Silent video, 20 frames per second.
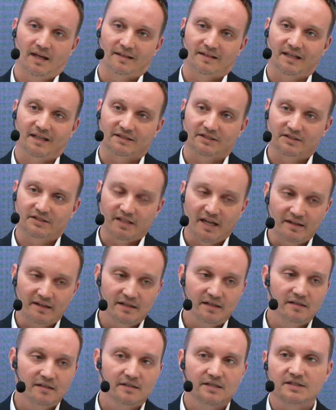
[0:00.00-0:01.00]
The
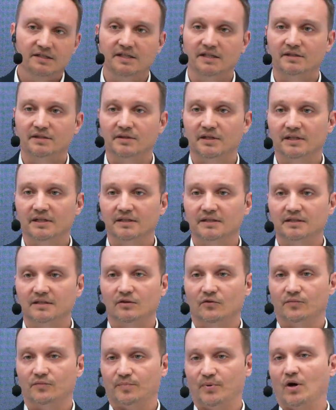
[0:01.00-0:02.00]
TENER series
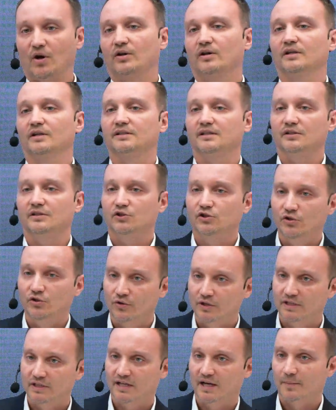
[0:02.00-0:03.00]
of products
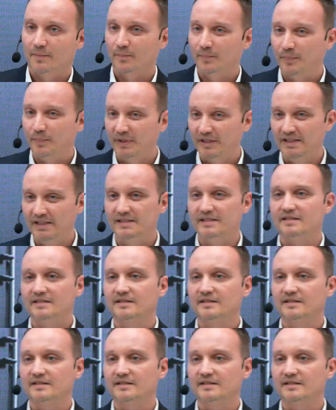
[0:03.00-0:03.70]
ensures complete